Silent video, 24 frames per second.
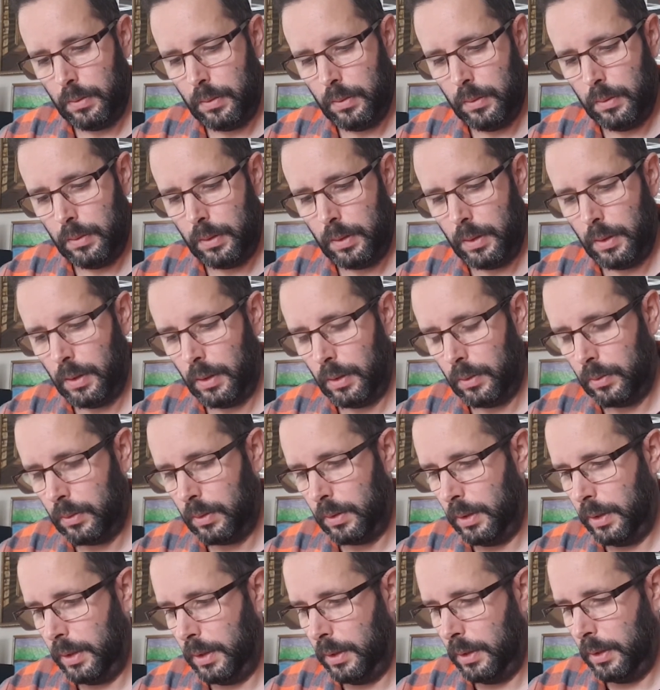You know,
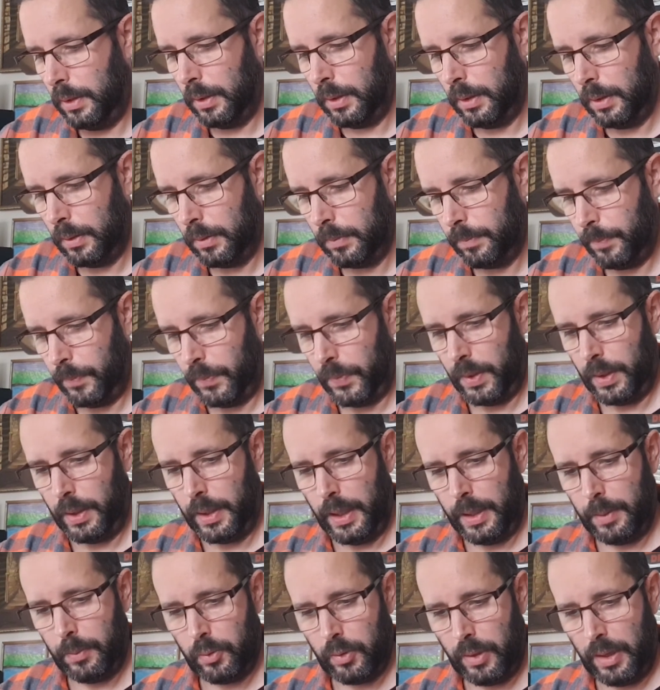the
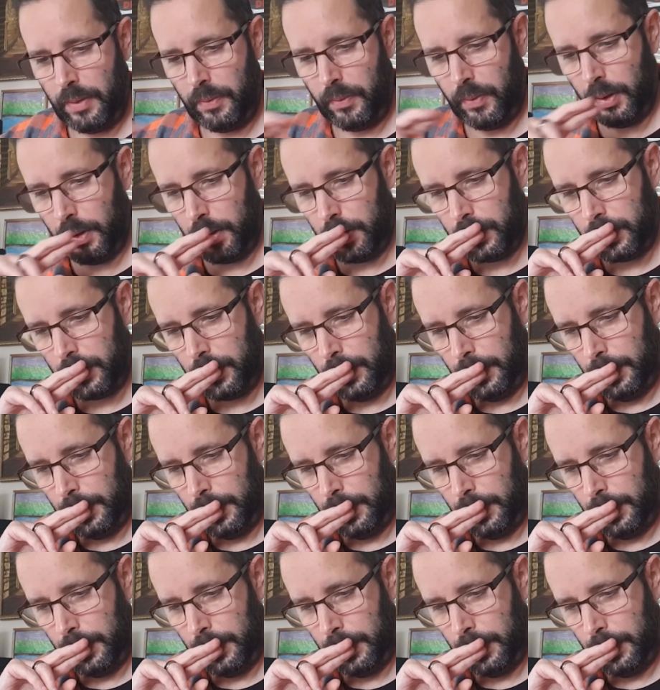game graphics,